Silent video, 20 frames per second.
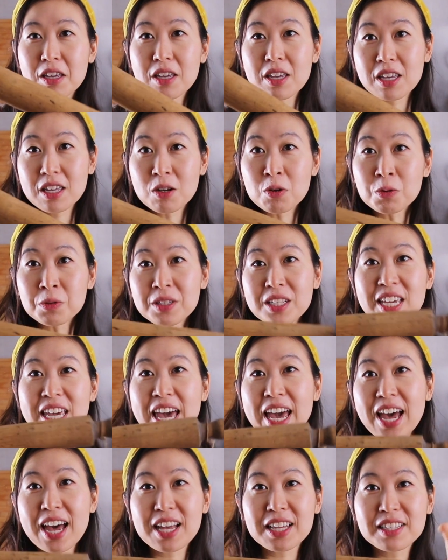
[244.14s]
it only
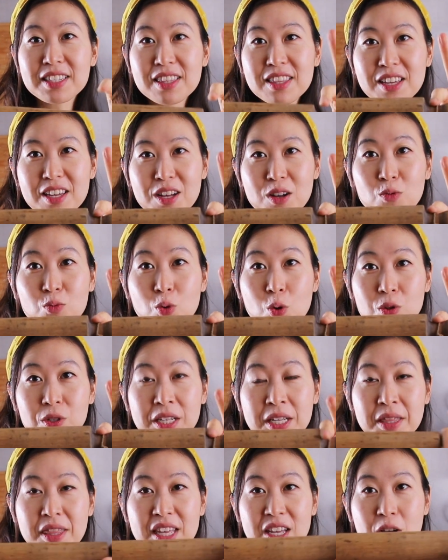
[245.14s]
has the
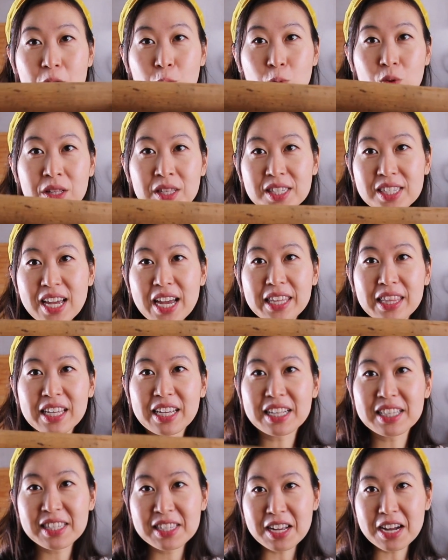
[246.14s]
rolling thing on one side. Like
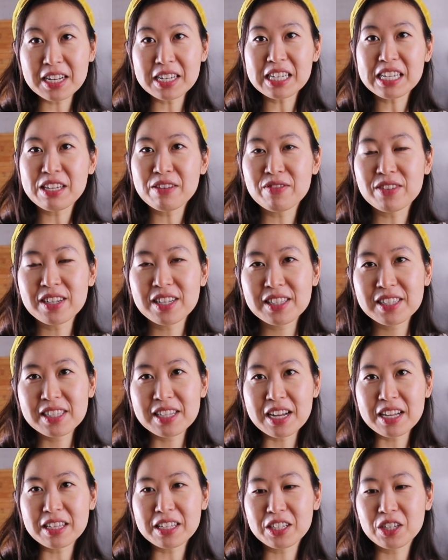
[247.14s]
it's not even. It's
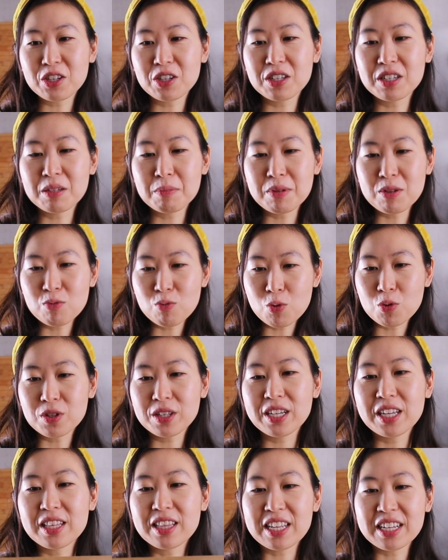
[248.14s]
not like you're gonna be
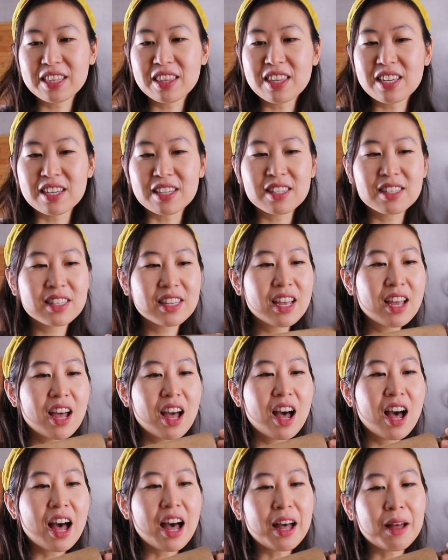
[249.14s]
rolling it like this.
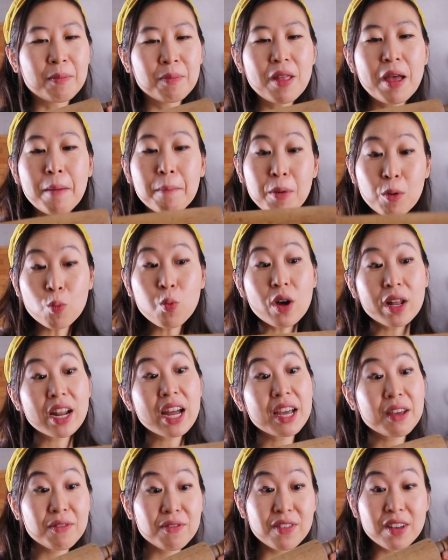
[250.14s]
But what
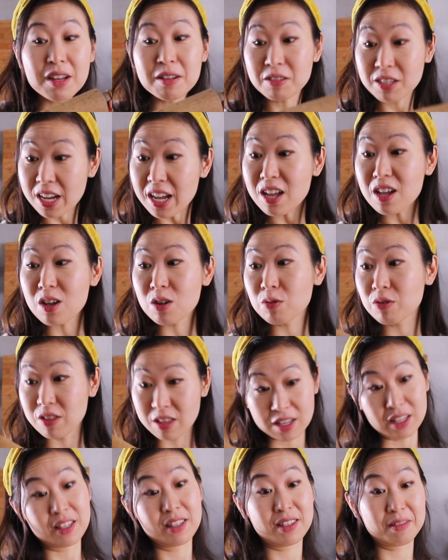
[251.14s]
I found out
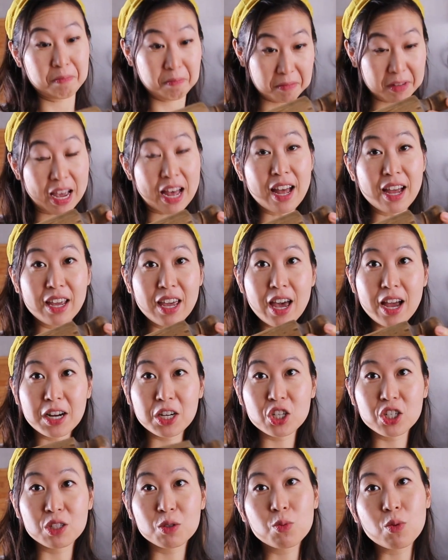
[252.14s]
this guy
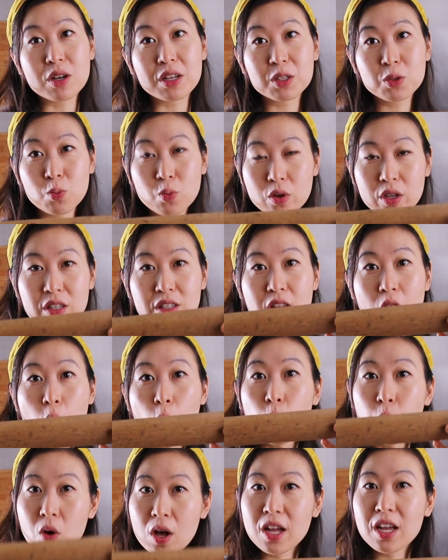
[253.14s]
actually was
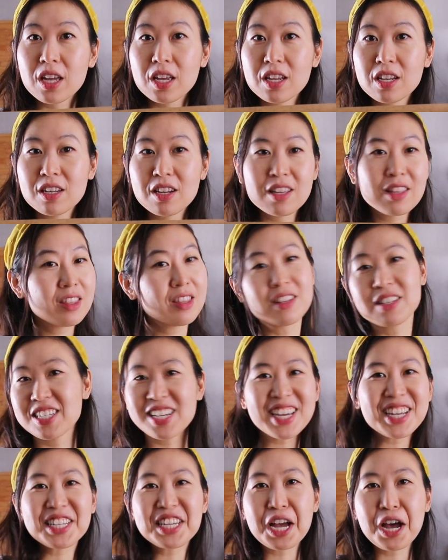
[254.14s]
one, in the
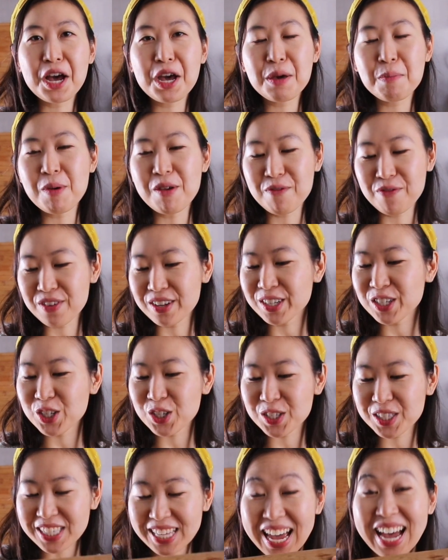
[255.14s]
daytime it
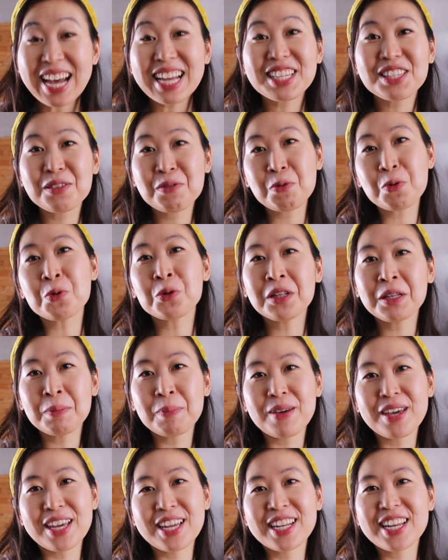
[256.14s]
functions as a rolling
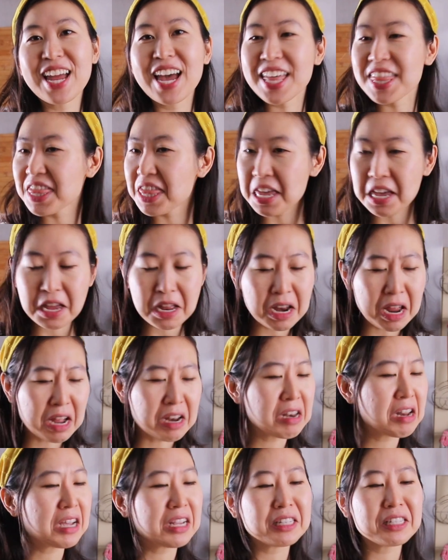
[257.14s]
pin, and then
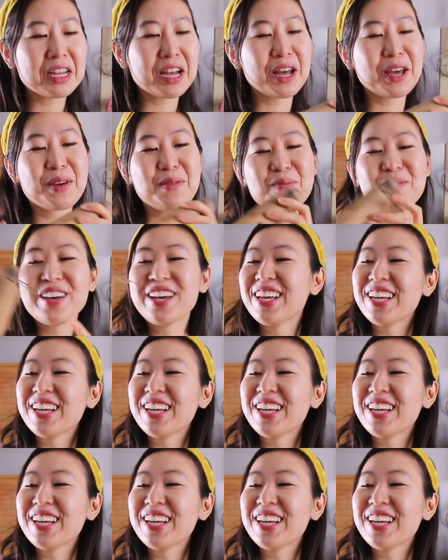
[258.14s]
at nighttime,